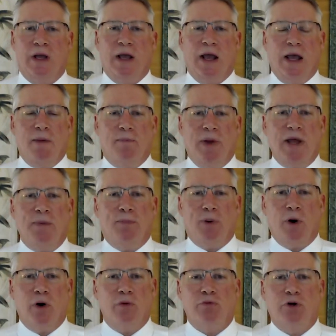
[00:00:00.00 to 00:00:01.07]
and be
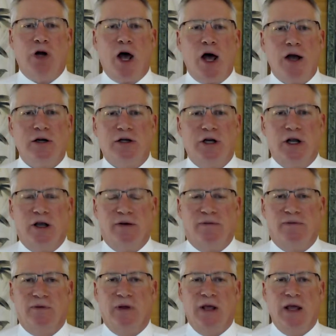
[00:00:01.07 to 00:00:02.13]
productive
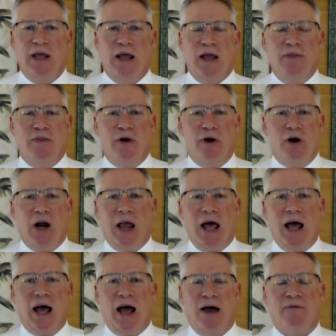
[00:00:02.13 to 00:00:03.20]
in their
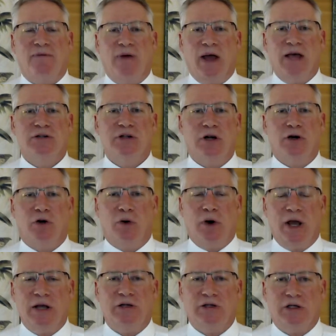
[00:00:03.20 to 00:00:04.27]
life as a
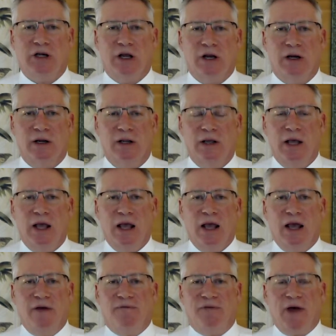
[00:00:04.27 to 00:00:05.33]
Christian,
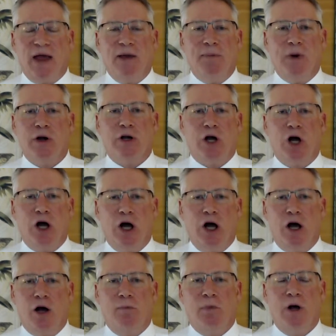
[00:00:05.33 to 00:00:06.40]
if they
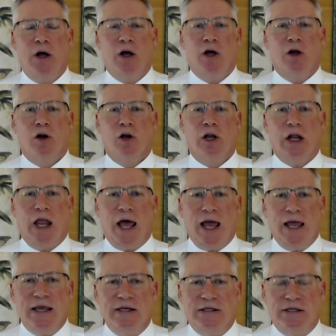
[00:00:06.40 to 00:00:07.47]
become
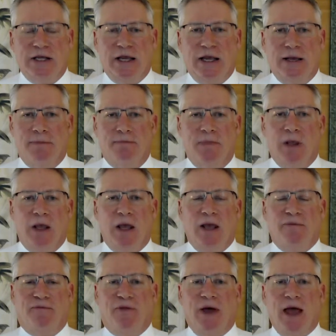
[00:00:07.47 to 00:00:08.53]
lazy,
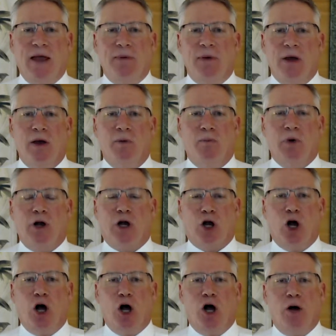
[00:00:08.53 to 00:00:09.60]
if they
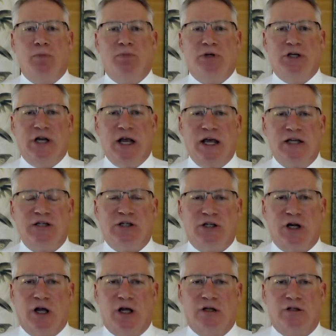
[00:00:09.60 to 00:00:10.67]
become
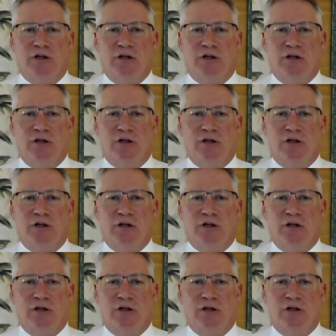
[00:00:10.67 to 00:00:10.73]
distant